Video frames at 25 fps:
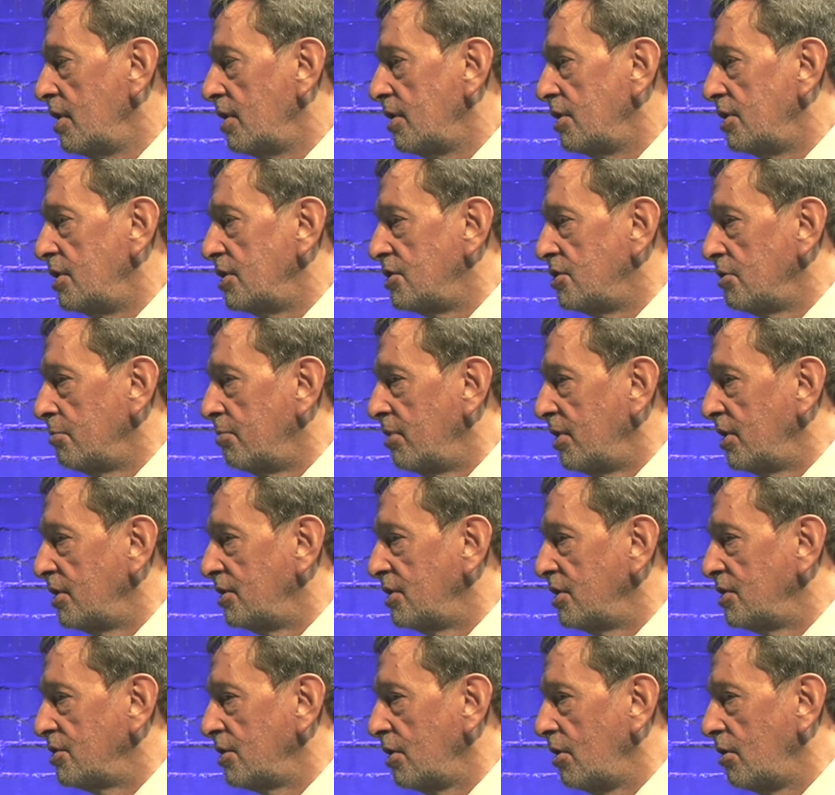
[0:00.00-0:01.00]

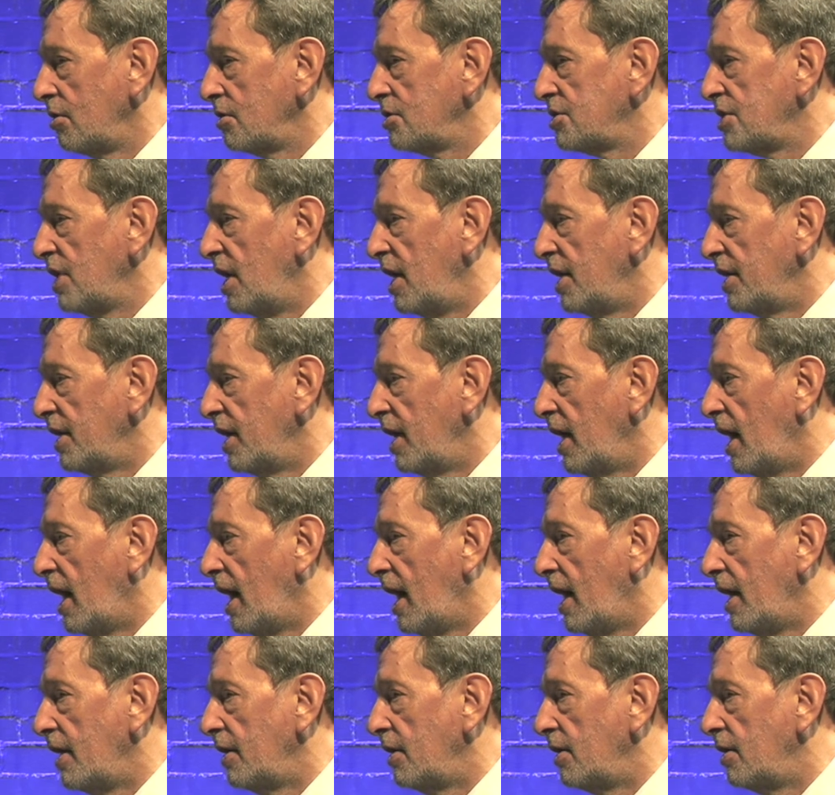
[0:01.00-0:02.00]
disabilities alongside it.
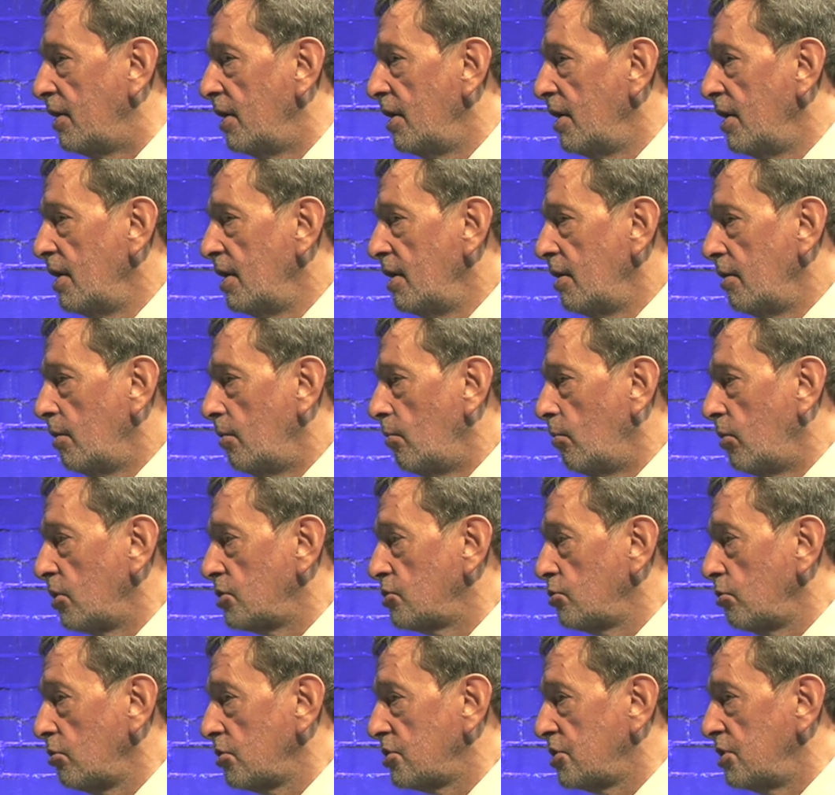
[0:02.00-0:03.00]
And what's
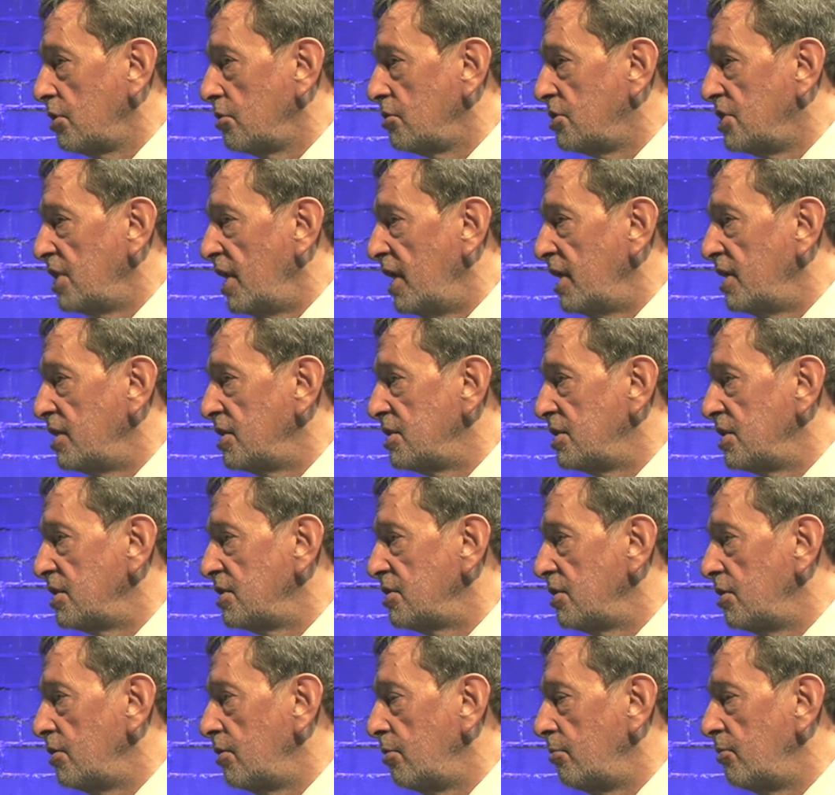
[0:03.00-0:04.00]
also changed is
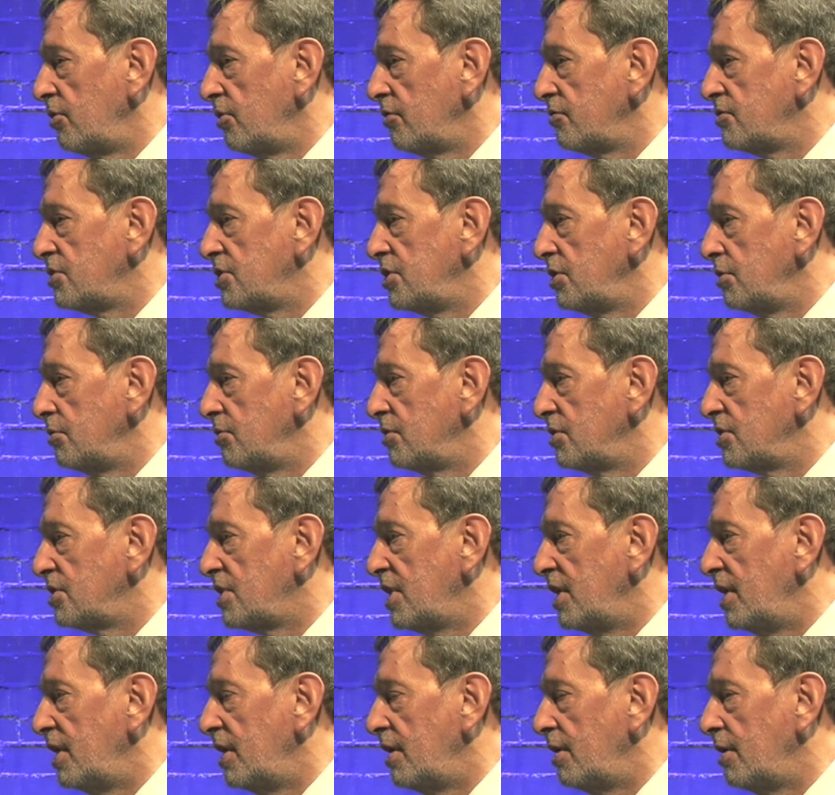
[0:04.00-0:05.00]
the number of students
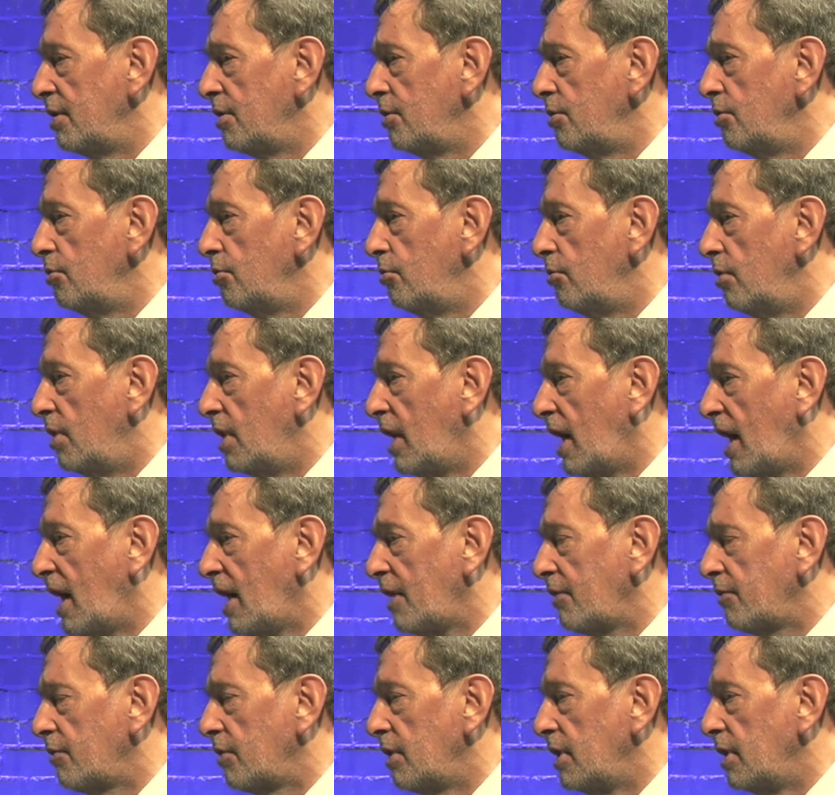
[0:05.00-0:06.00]
here who
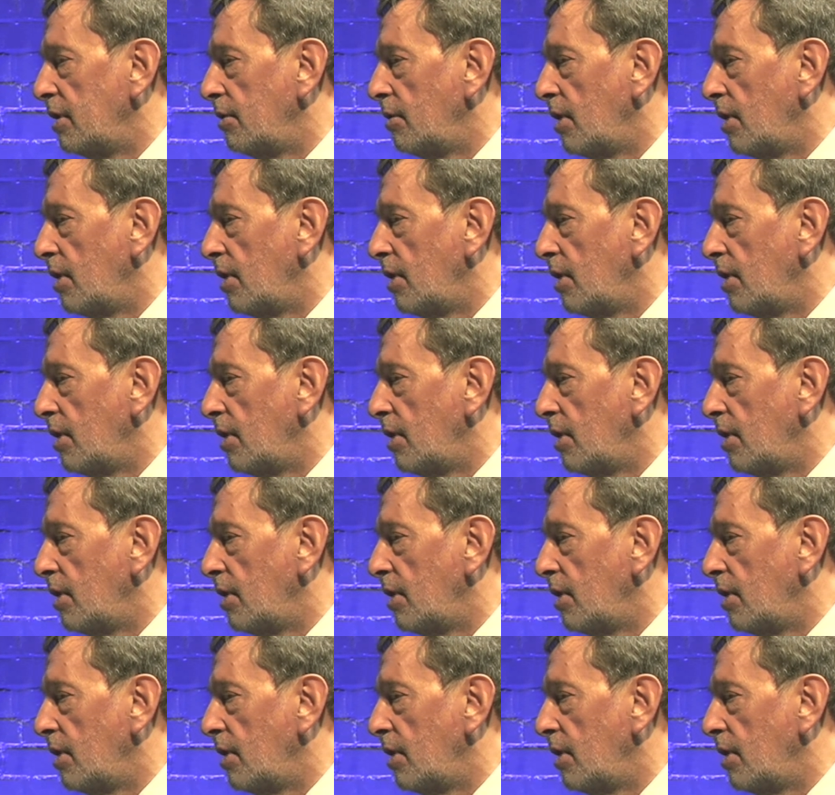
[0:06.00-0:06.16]
at the